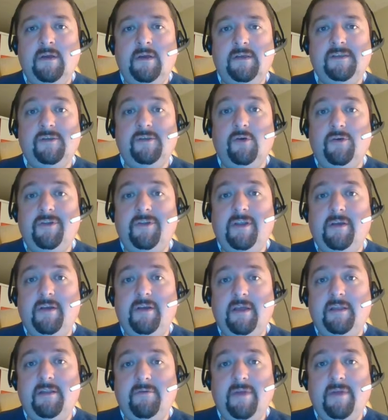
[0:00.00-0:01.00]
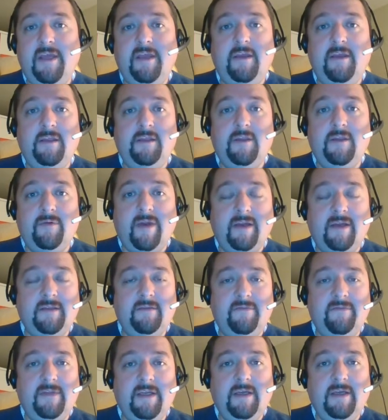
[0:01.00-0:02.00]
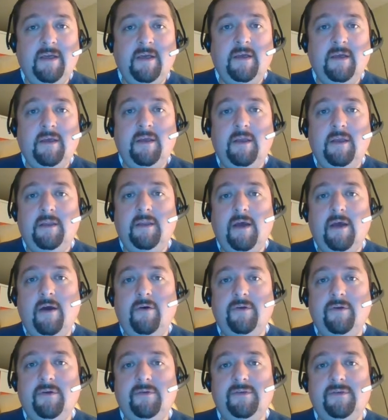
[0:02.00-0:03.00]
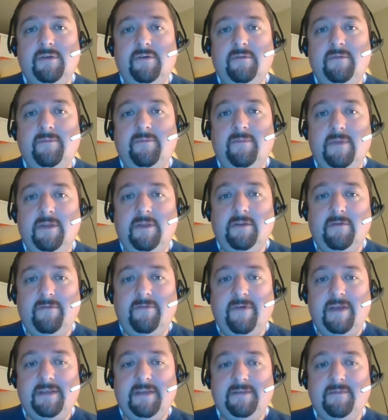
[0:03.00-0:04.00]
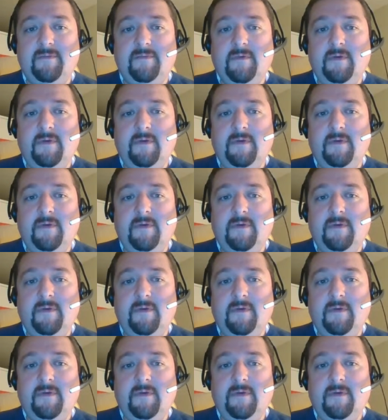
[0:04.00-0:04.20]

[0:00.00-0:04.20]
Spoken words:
sorting an array interactively in our user interface.